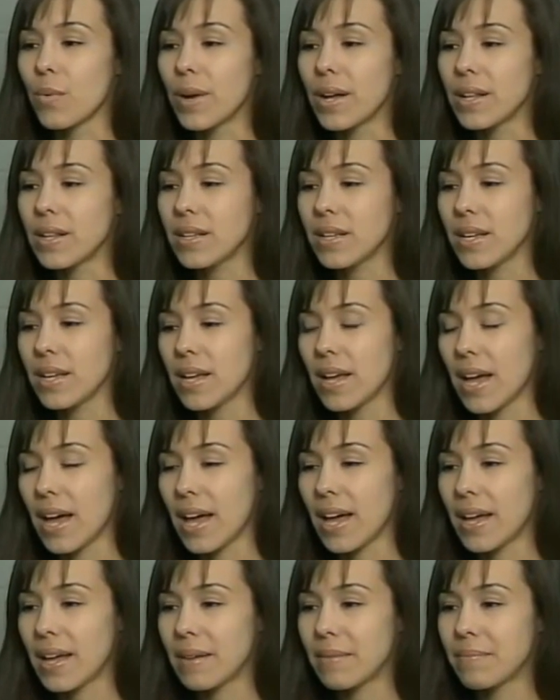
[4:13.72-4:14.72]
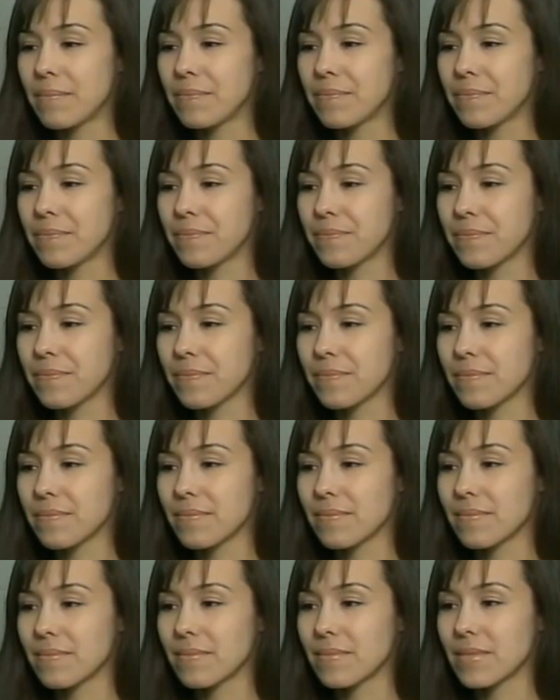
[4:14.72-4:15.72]
Well,
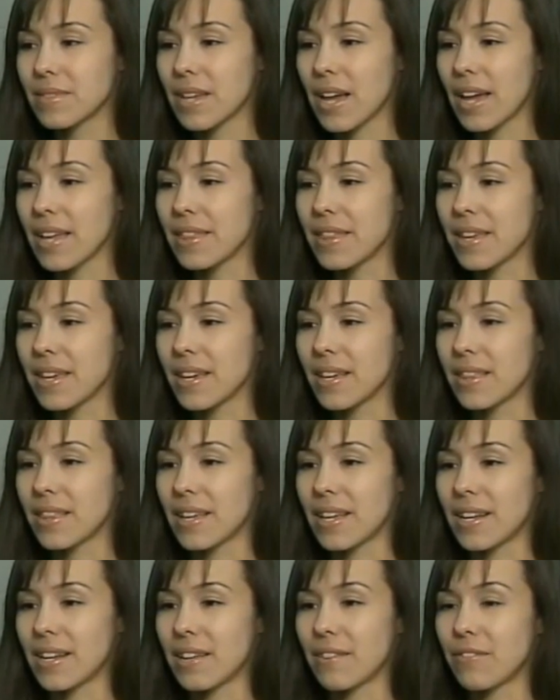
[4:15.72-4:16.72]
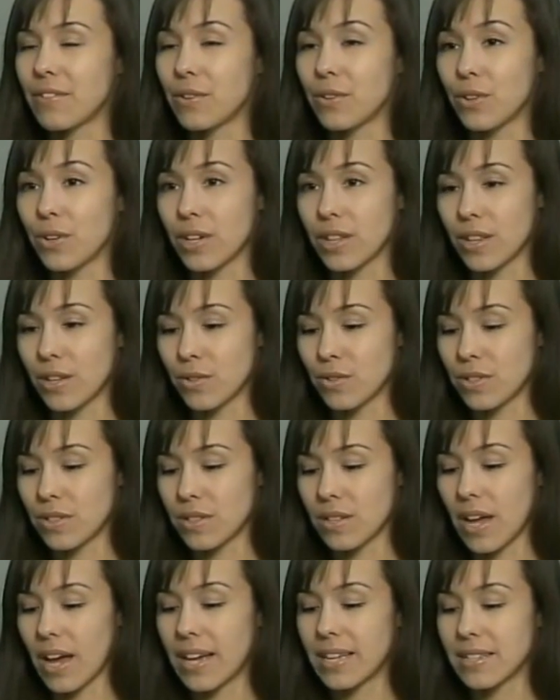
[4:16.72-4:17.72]
I think that if you look at
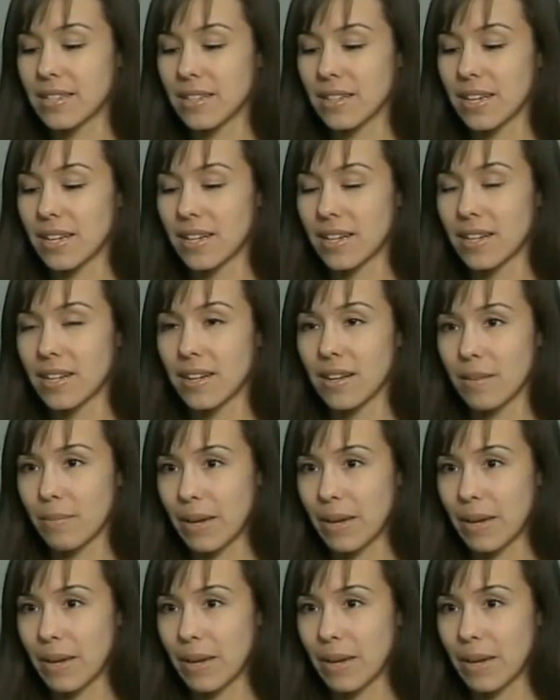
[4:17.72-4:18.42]
those isolated